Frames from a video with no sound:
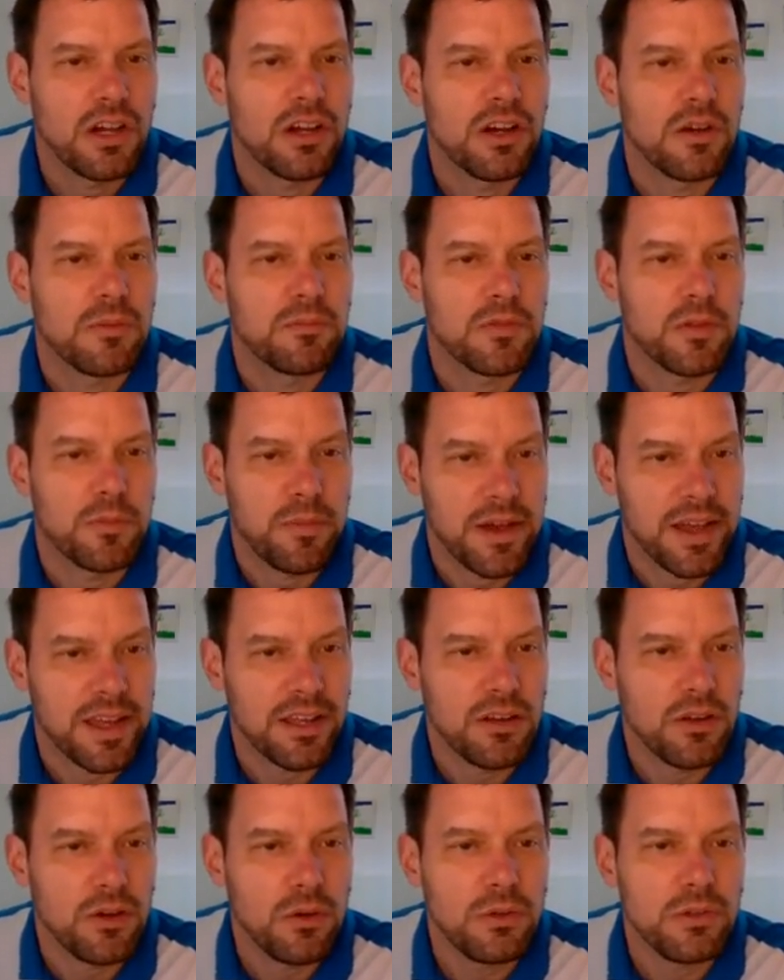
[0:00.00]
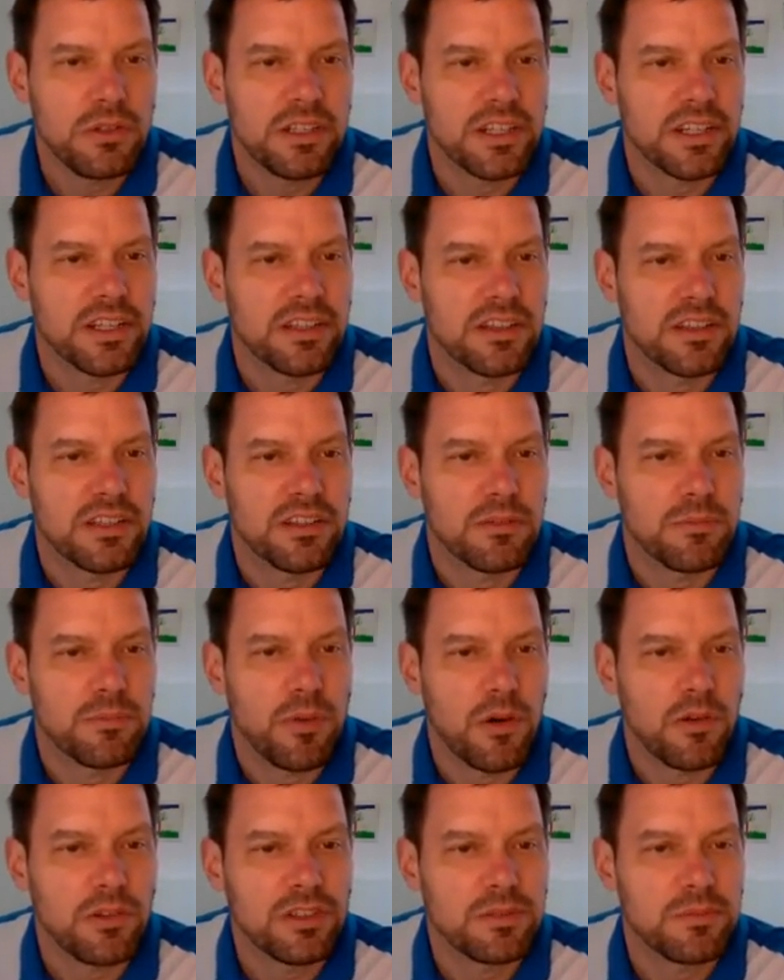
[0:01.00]
the payload and the
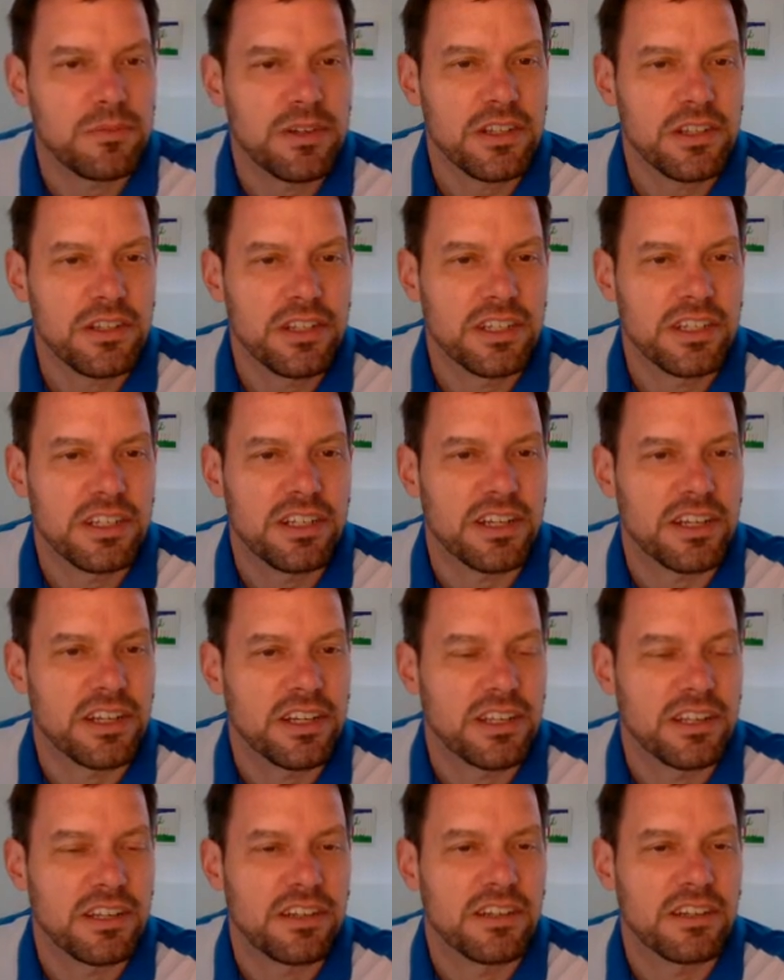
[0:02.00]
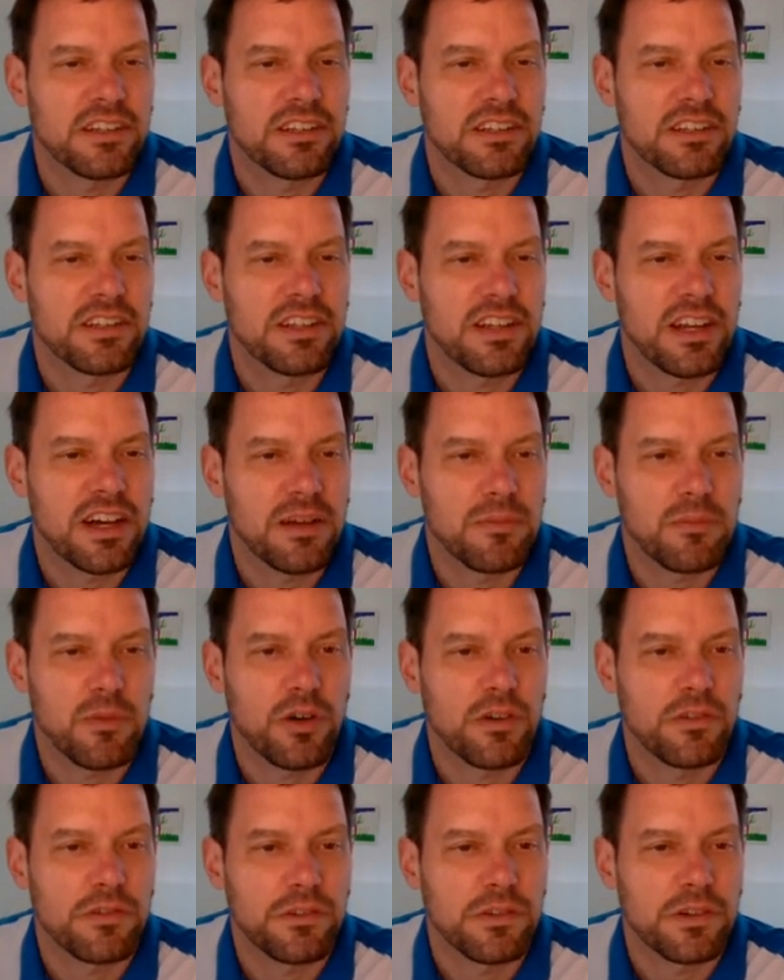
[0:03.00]
post method and the type
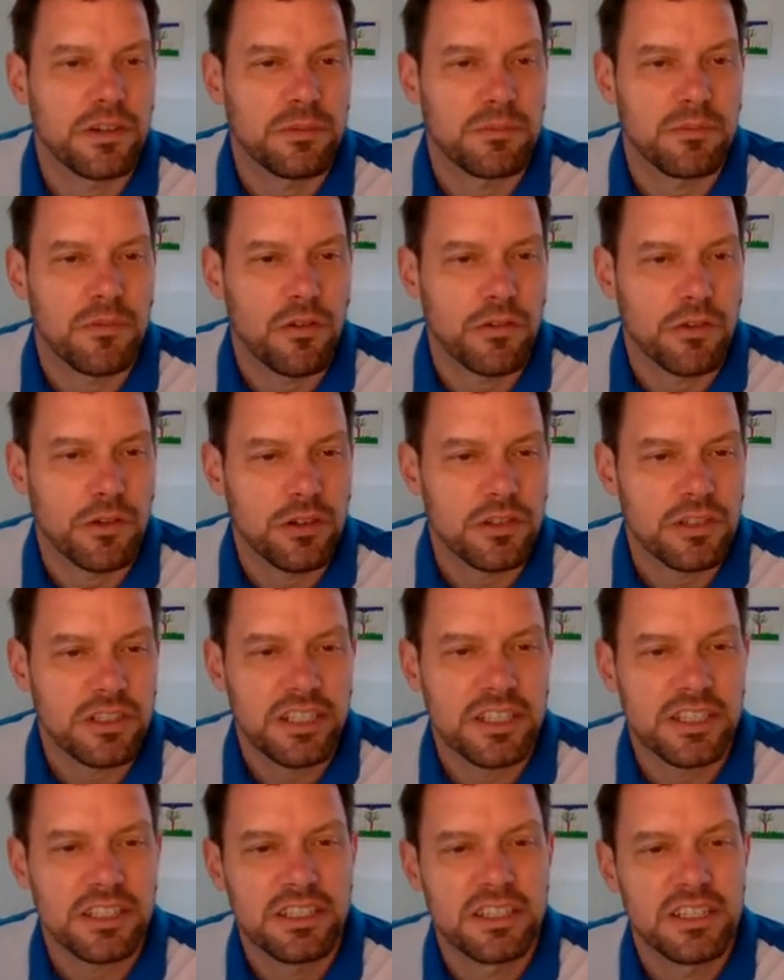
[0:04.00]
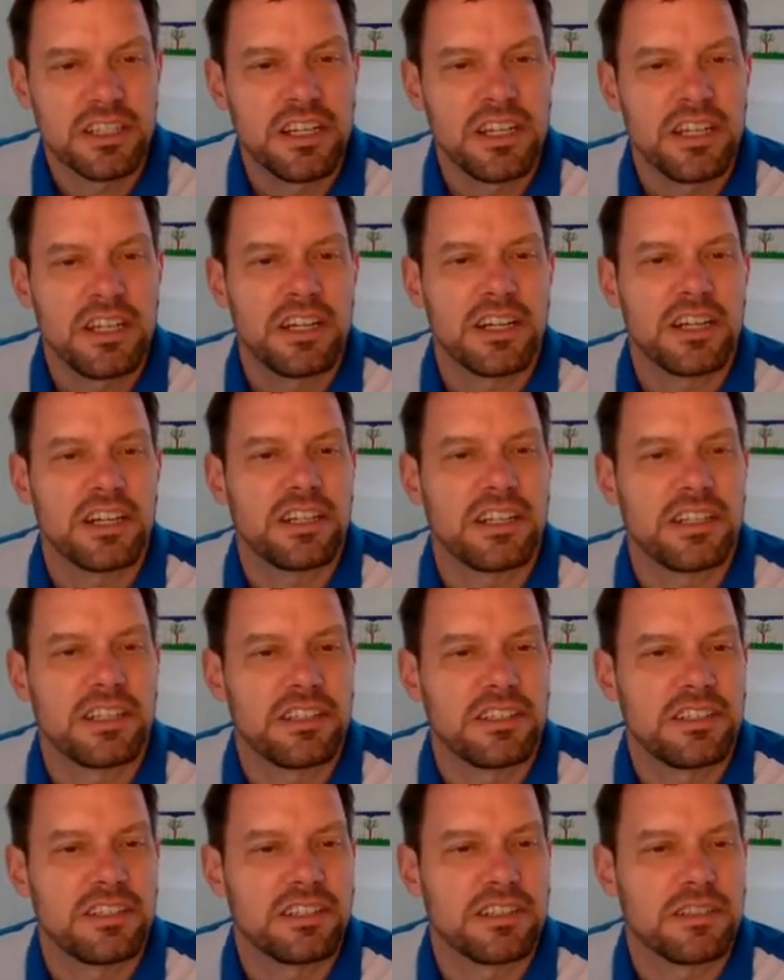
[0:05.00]
of content.
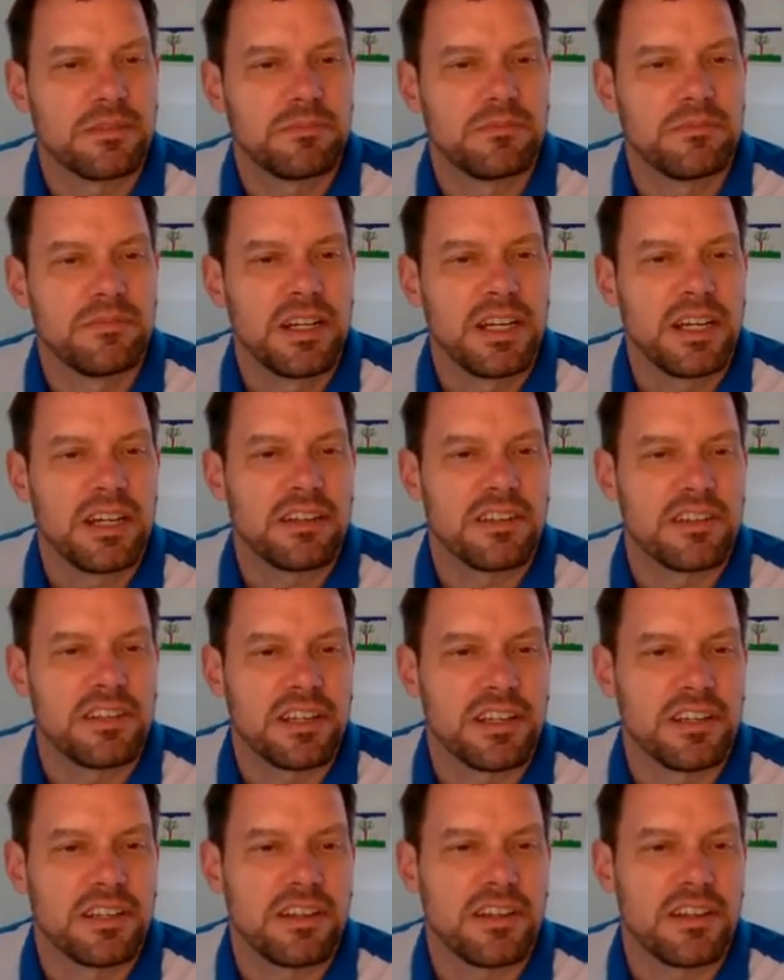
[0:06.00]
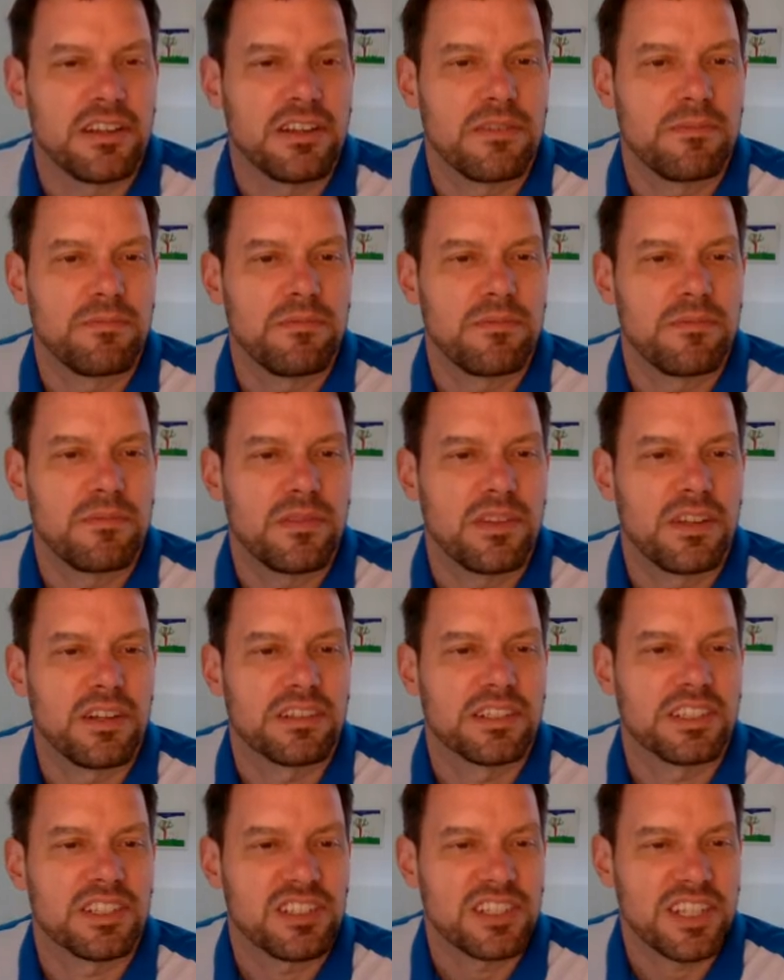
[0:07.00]
And then the
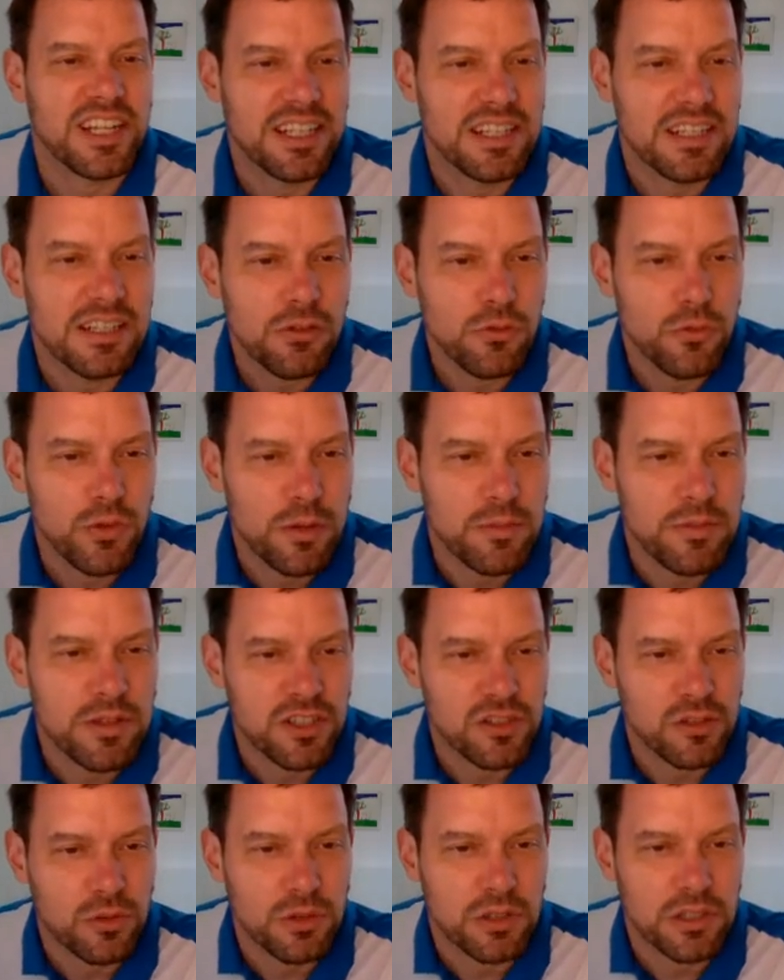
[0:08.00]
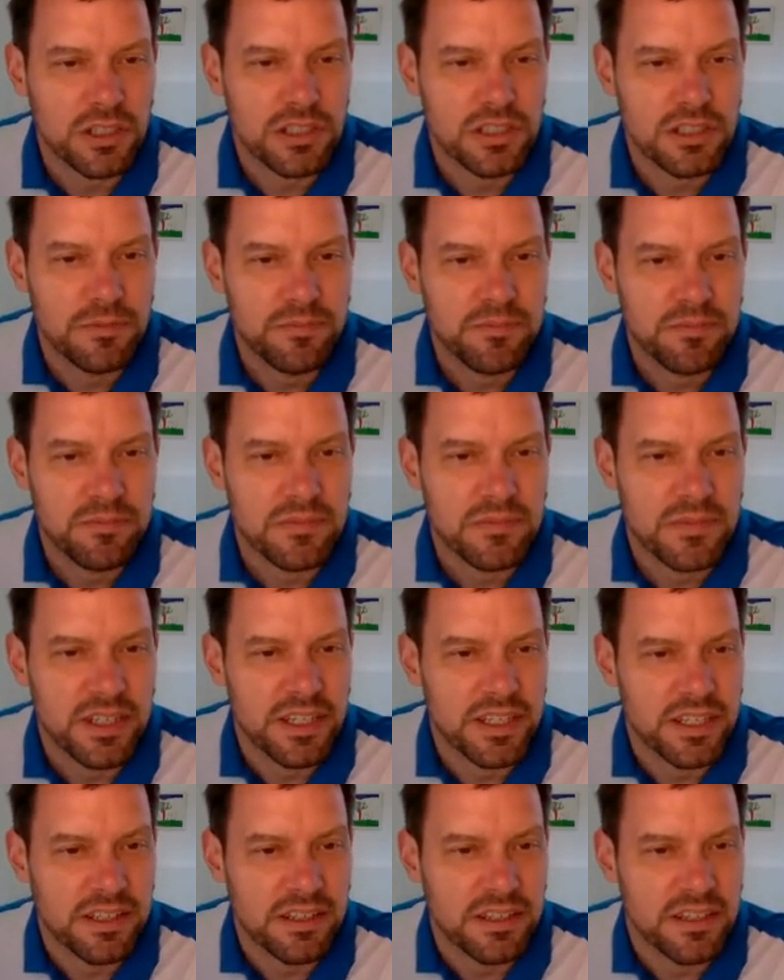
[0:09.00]
result will be stored
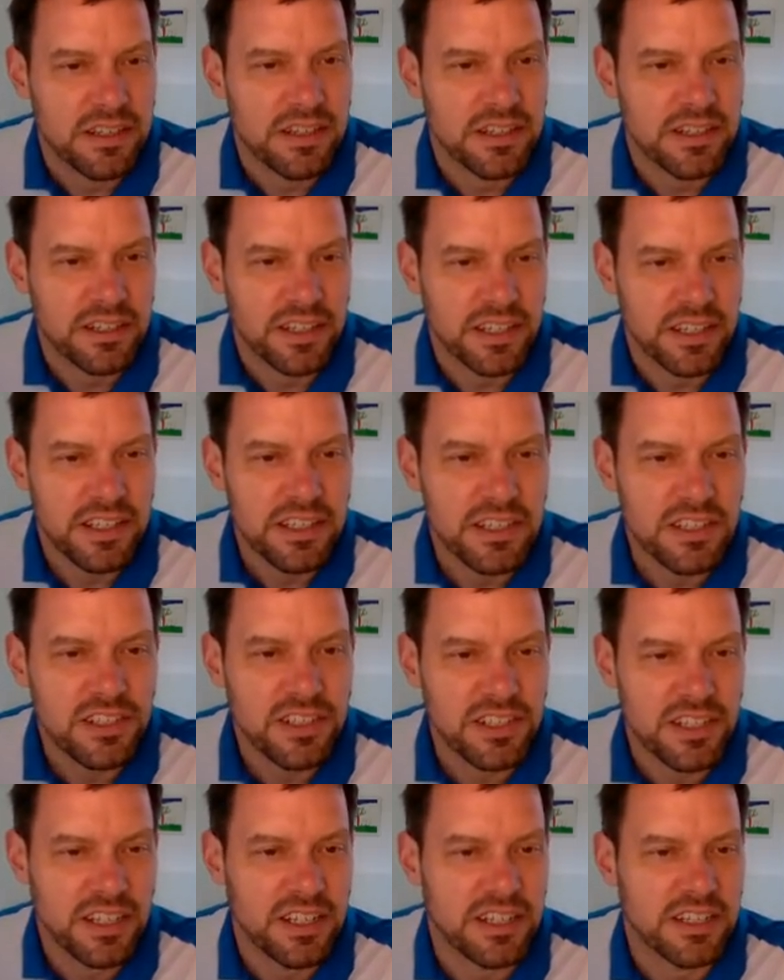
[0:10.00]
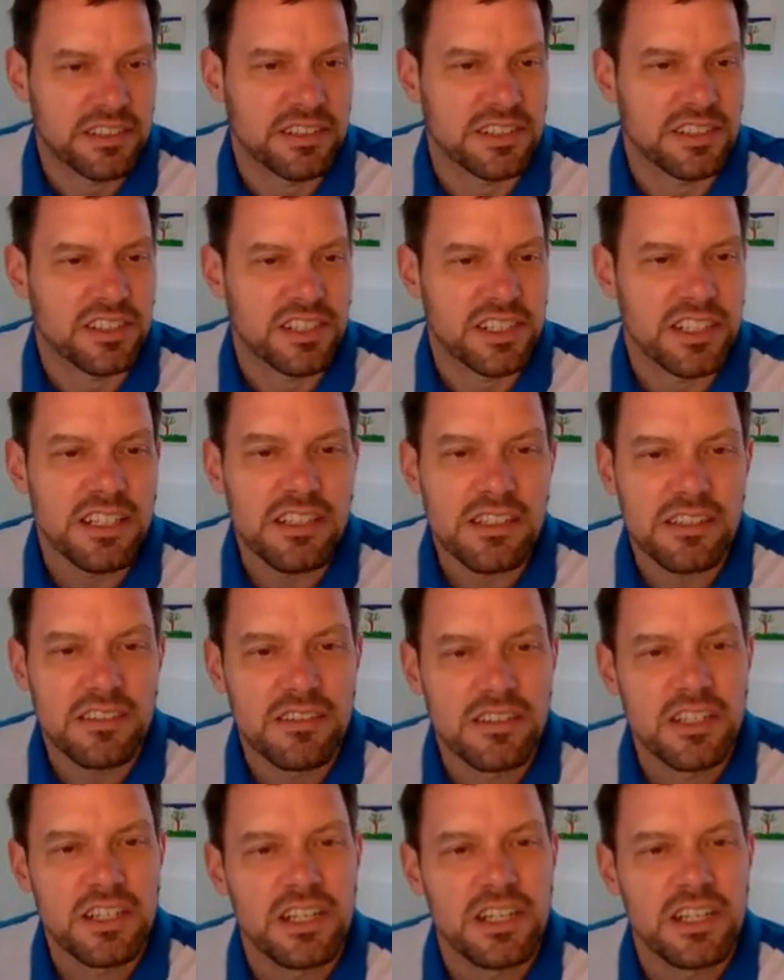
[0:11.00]
in arrays like result.